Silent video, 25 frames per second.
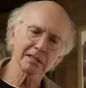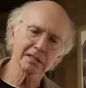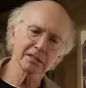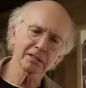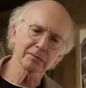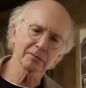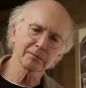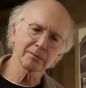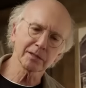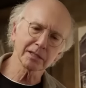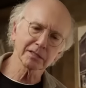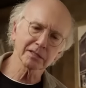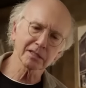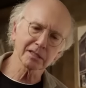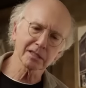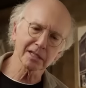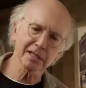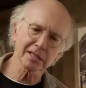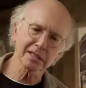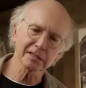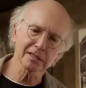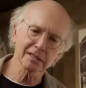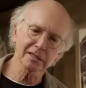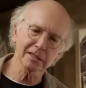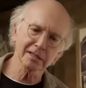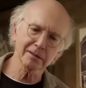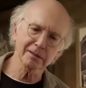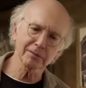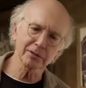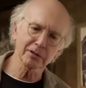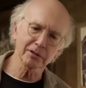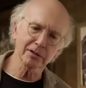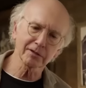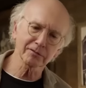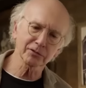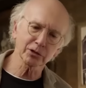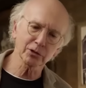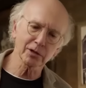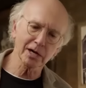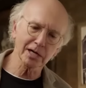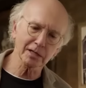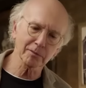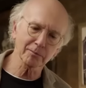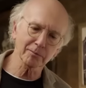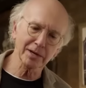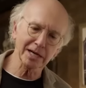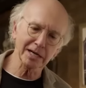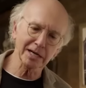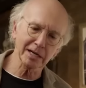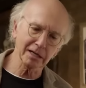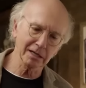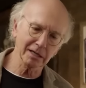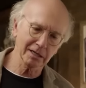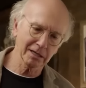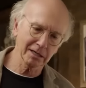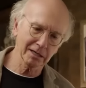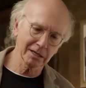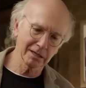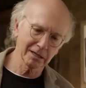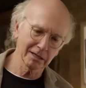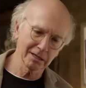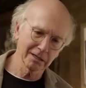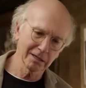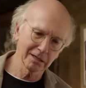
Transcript: like he spends a lot of time at off-track betting.